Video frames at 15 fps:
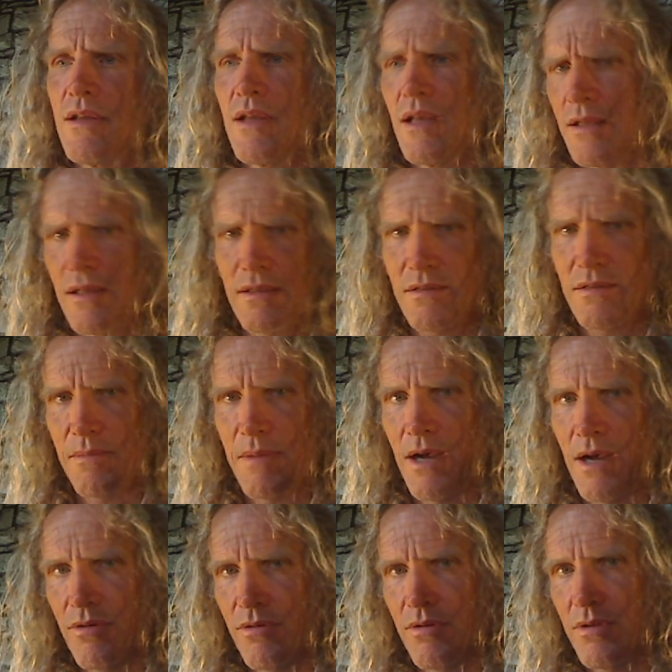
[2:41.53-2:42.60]
and that
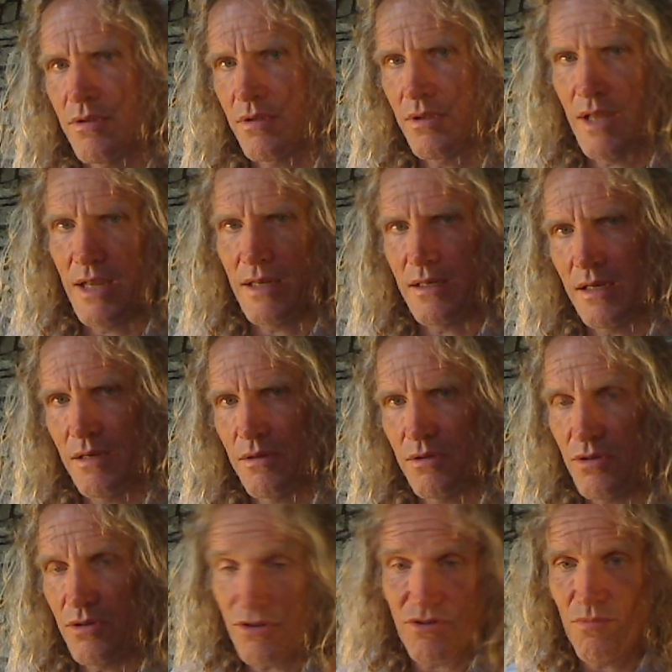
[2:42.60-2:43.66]
somehow the lightning
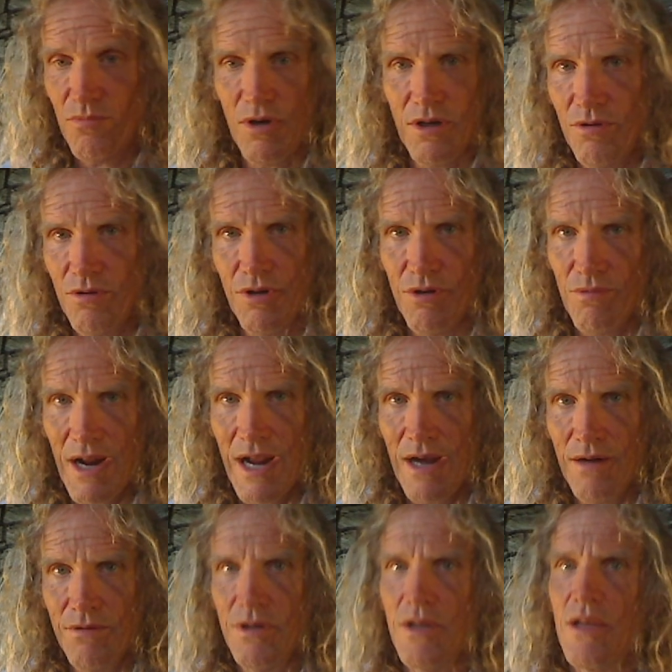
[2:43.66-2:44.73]
doesn't want to go to
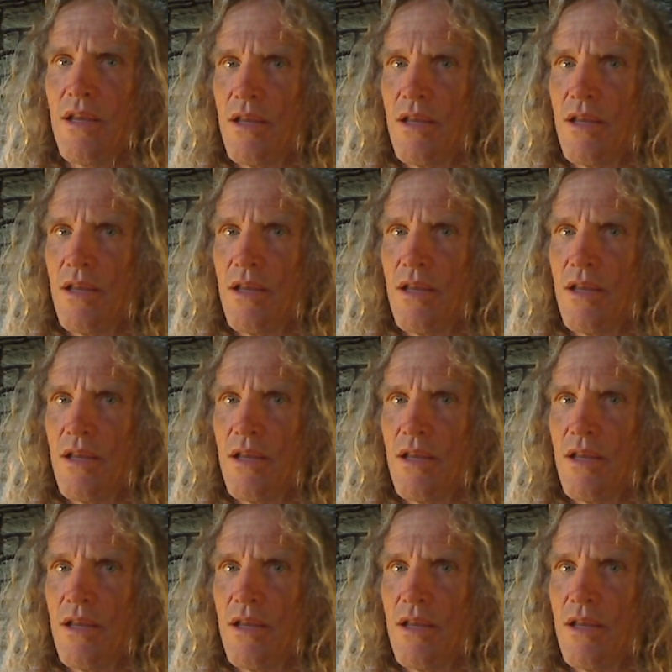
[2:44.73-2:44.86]
ground;